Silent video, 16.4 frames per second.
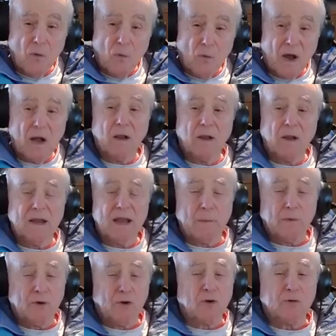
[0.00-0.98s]
Well, yeah,
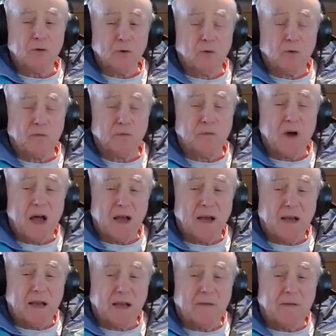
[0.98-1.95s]
but you'll you'll
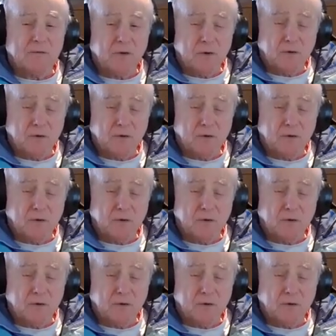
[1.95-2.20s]
find after